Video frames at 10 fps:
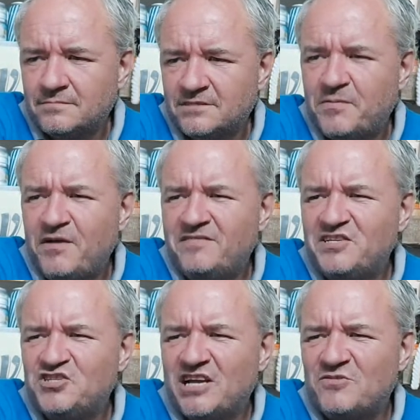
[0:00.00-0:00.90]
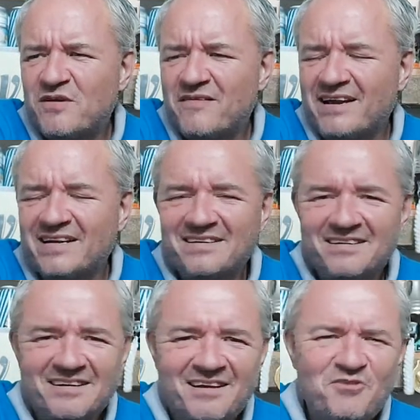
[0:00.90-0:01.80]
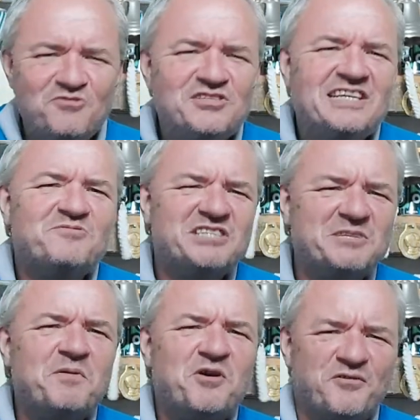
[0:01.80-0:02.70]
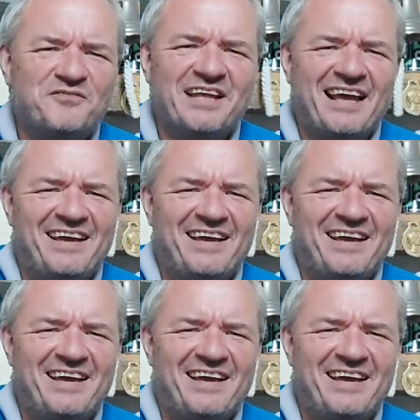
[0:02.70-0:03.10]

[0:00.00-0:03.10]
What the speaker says: Your birthday's January. Who said it was his birthday?